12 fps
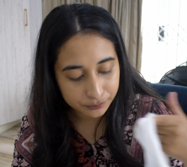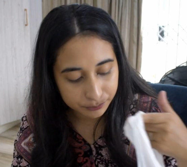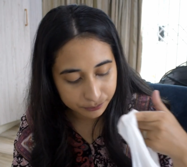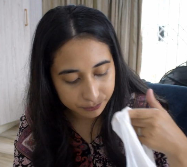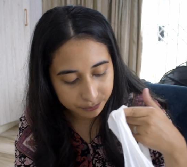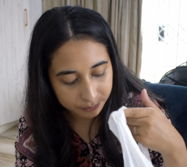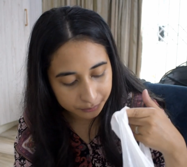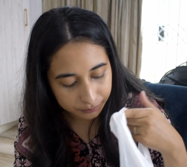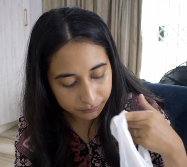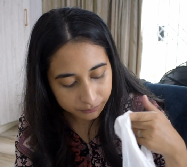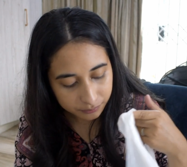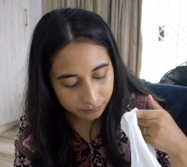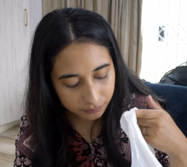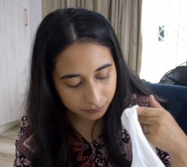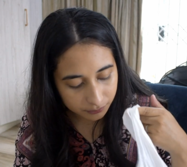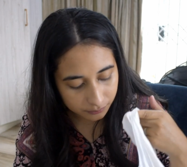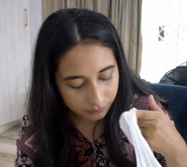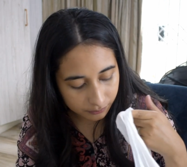
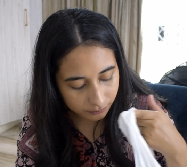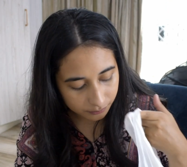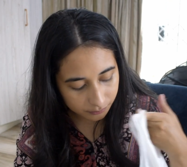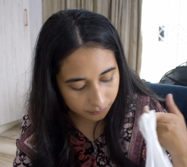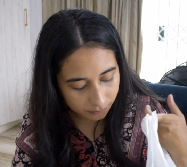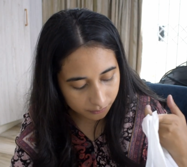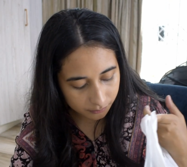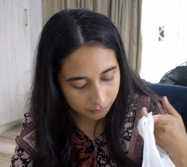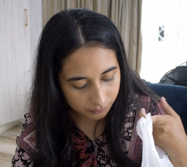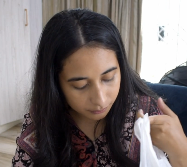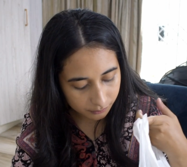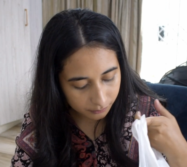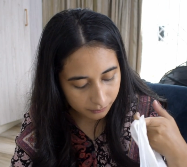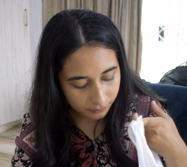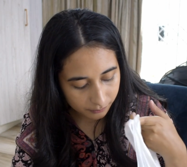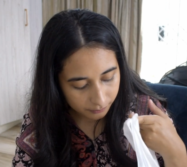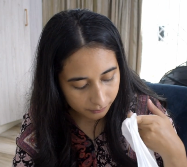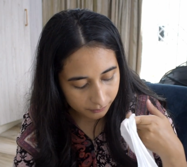
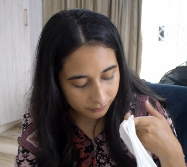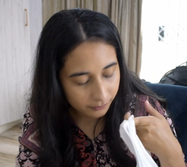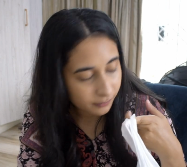Nobody speaks.